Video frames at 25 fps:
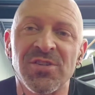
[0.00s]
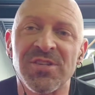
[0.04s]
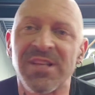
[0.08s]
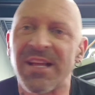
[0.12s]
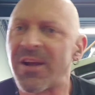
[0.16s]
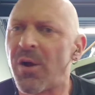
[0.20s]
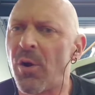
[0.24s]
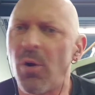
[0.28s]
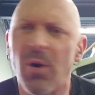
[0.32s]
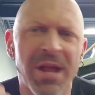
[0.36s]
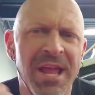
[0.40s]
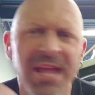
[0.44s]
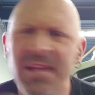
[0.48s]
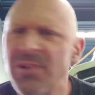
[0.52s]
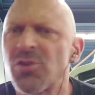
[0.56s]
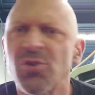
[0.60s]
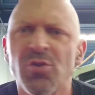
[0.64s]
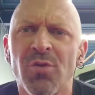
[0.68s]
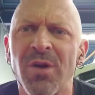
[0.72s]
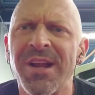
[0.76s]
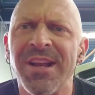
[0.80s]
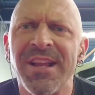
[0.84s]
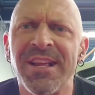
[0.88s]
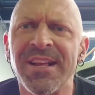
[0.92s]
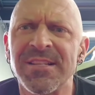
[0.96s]
she's like, oh, HIIT
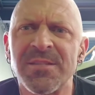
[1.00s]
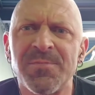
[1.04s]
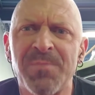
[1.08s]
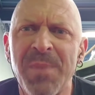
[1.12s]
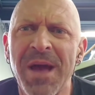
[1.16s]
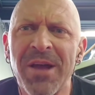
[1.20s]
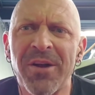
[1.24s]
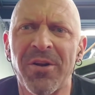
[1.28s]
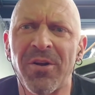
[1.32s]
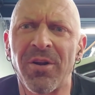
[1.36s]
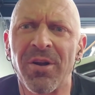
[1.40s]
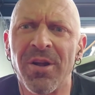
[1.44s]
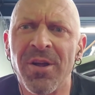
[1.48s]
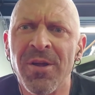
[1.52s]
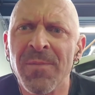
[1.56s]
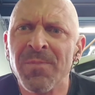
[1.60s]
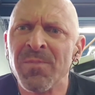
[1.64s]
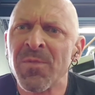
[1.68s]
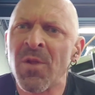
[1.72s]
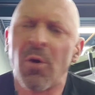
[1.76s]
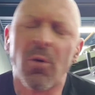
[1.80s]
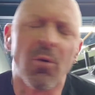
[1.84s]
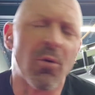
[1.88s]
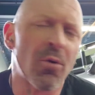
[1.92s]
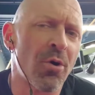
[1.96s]
training is better,
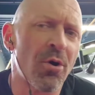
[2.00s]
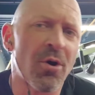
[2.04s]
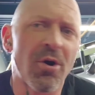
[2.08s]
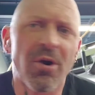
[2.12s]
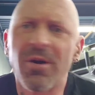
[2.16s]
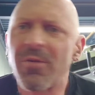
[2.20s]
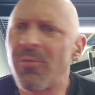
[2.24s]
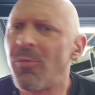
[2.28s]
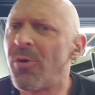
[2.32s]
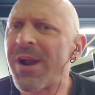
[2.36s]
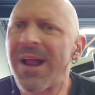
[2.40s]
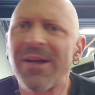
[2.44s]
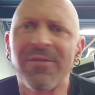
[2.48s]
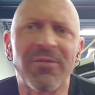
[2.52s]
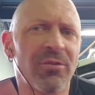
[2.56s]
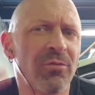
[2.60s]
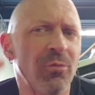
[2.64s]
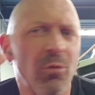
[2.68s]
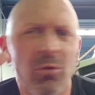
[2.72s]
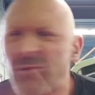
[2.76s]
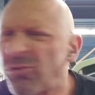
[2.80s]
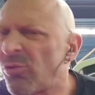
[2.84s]
or whatever,